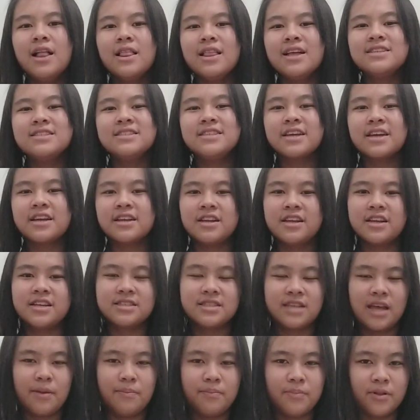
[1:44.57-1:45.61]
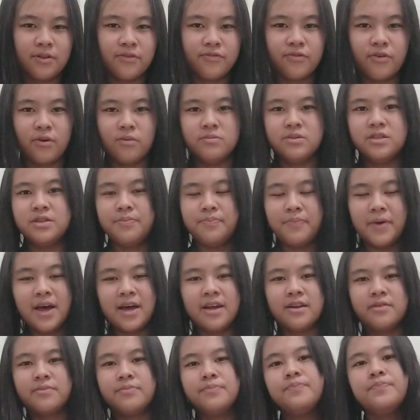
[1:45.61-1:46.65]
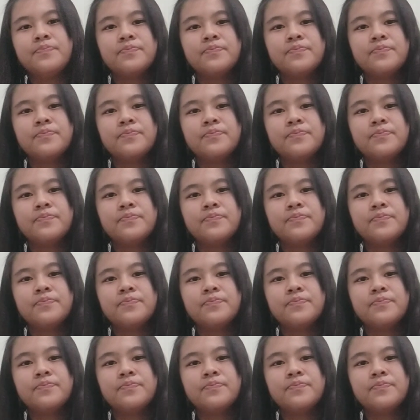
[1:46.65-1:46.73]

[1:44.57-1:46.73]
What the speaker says: Let's take an example from Japan.